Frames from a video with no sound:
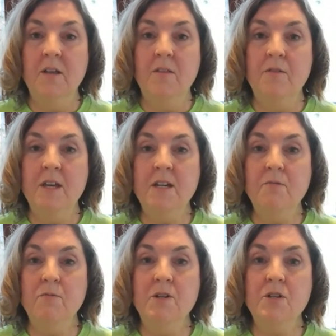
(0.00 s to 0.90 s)
Then I
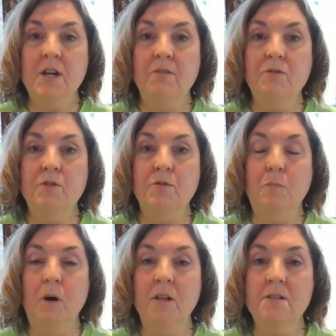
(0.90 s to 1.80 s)
reached out to
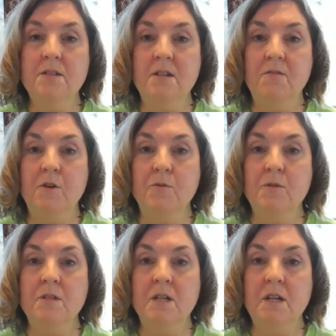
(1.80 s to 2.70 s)
policy folks